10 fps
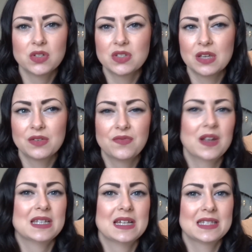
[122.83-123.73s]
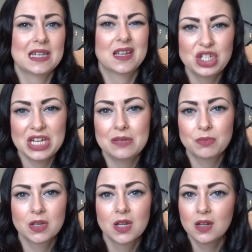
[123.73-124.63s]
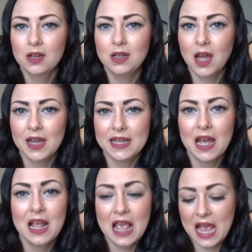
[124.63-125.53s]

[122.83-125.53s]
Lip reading: so fantastic, cheap liner,